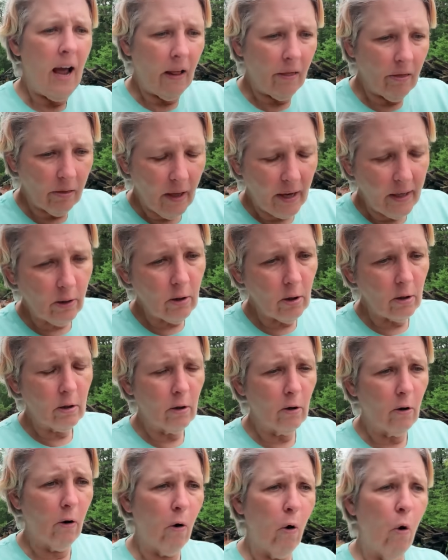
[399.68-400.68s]
like you're
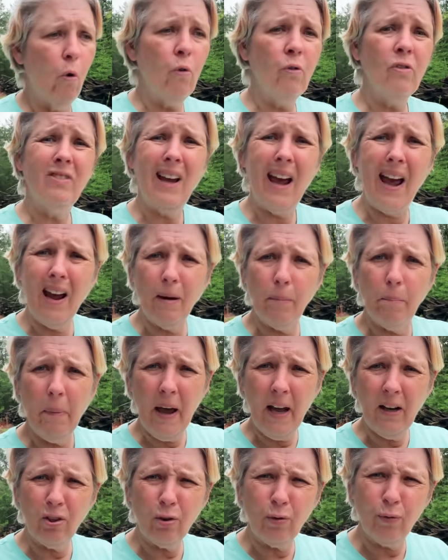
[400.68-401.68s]
your own dang
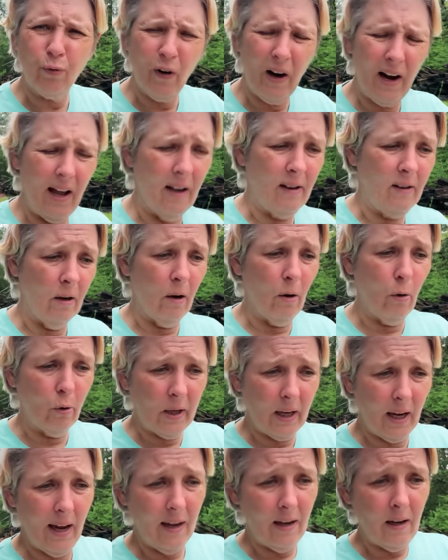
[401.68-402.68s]
best friend,
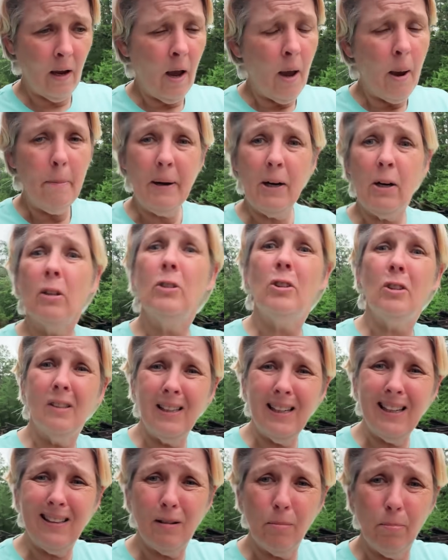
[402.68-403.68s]
okay? Because you
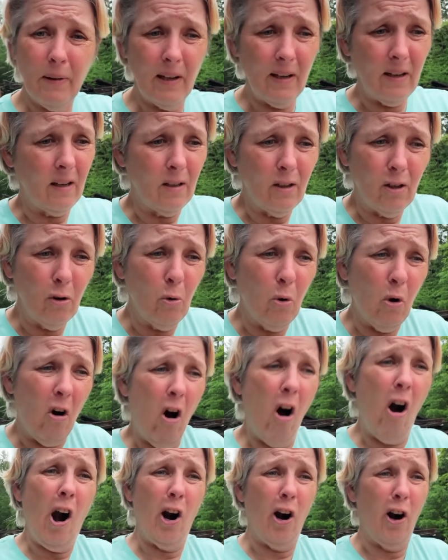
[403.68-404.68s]
need to be. You
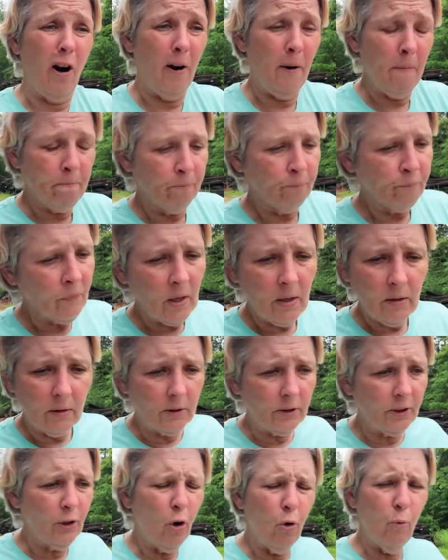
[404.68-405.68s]
are.
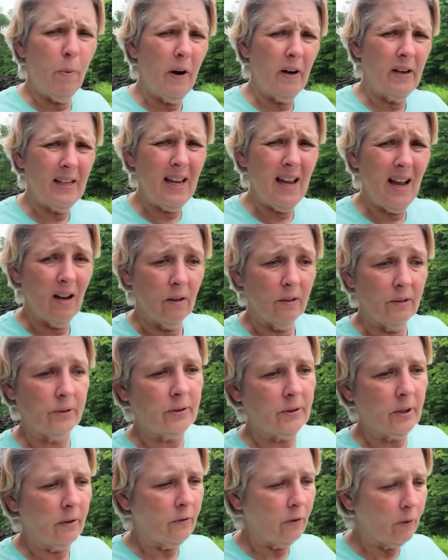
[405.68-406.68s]
There's nobody
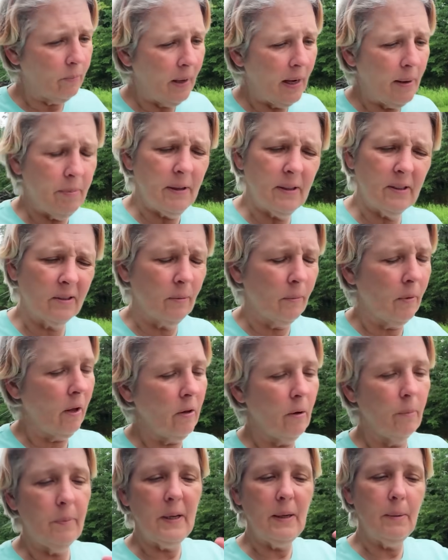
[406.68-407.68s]
else. There may be some
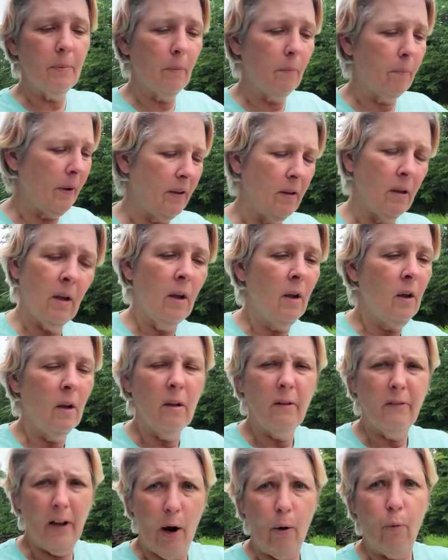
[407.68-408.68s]
other people, but
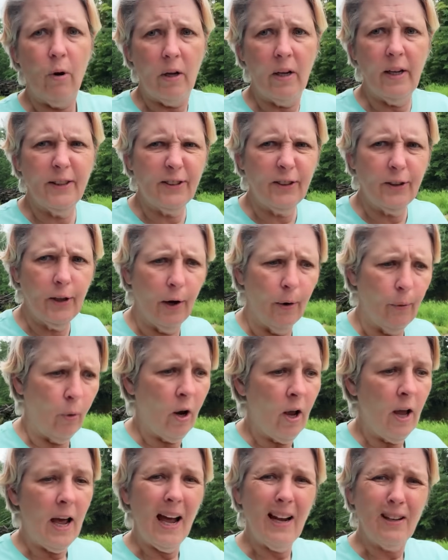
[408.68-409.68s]
no, it's you.
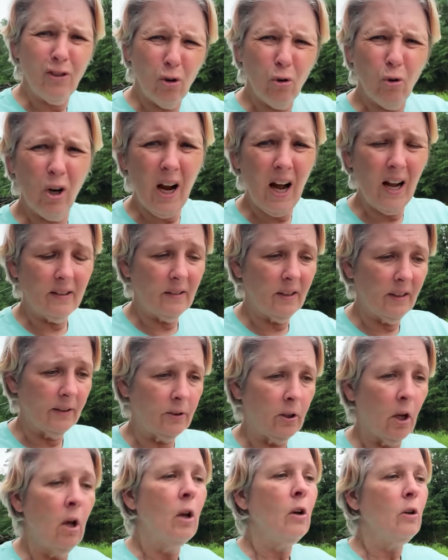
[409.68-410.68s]
And you got
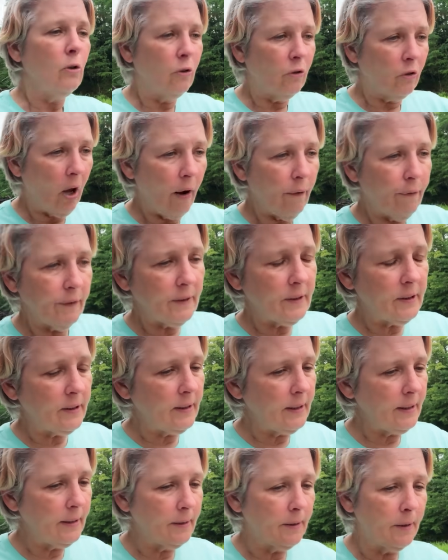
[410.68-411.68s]
this. You're tough as
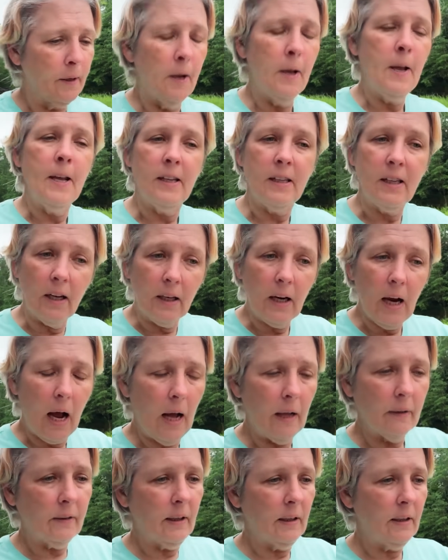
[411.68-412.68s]
steel. You
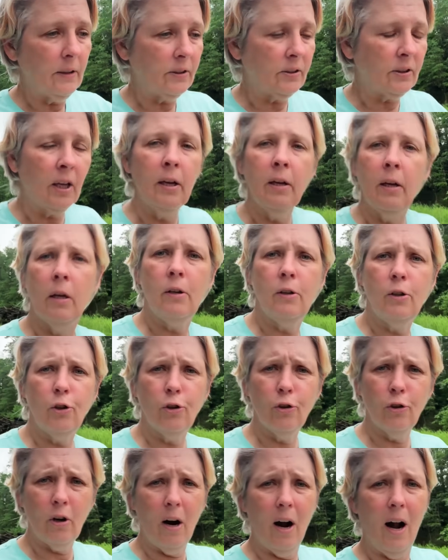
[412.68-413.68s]
got this.
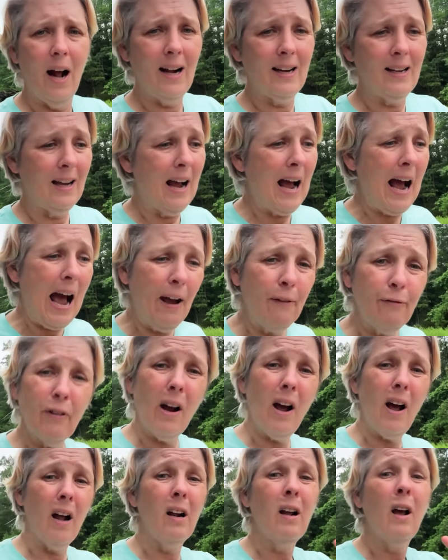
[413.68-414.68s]
You're on it. I've
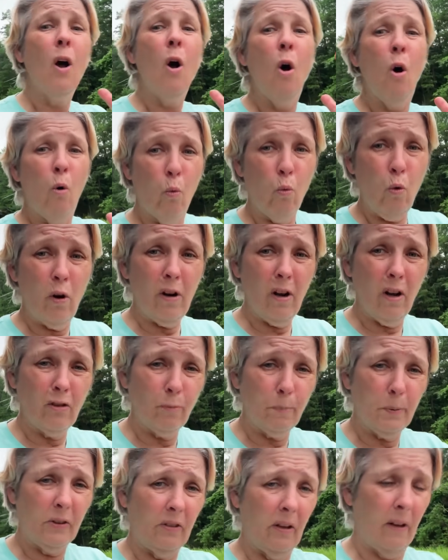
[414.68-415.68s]
got
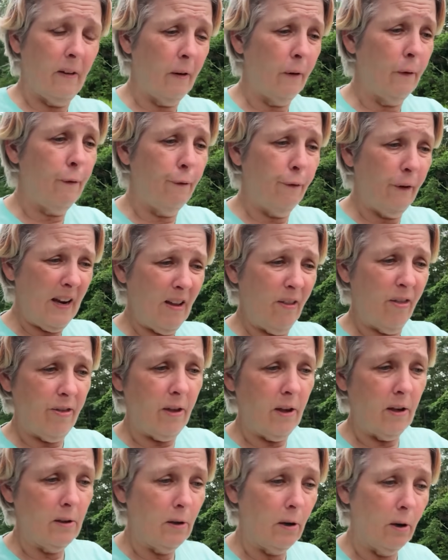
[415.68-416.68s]
100% faith
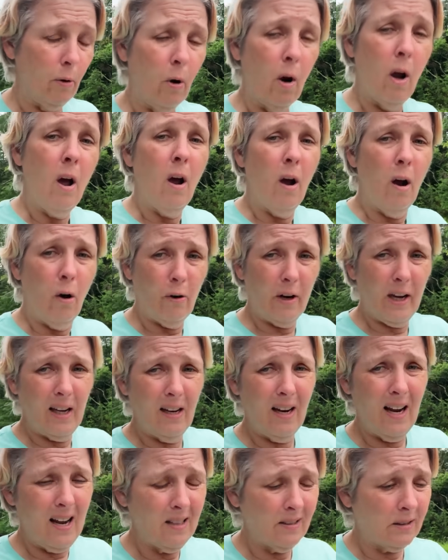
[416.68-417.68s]
in you. Okay,
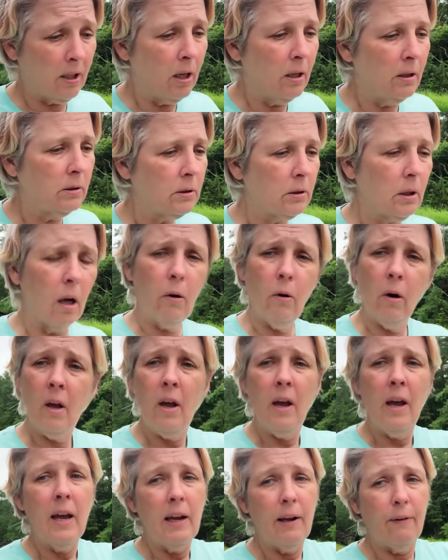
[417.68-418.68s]
guys? So
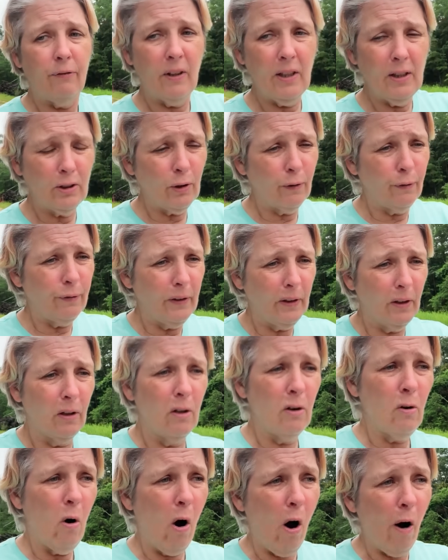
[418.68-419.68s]
if things are
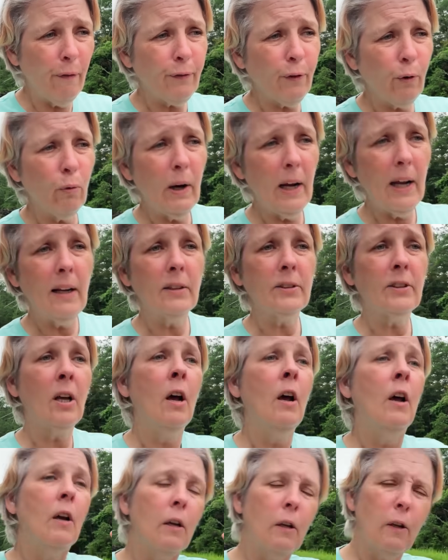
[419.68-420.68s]
feeling off the rails,
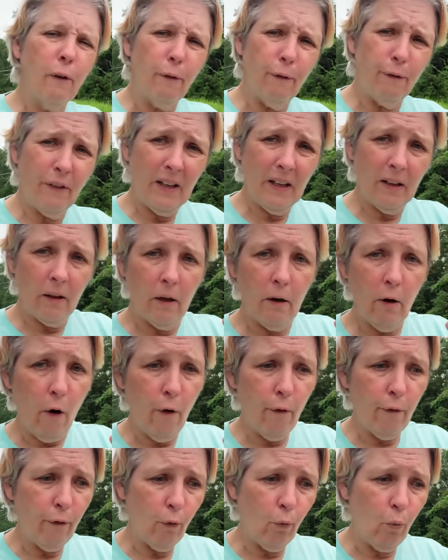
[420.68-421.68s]
you're feeling
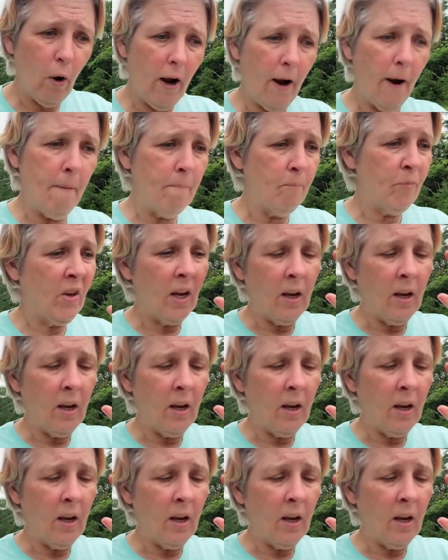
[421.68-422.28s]
overwhelmed,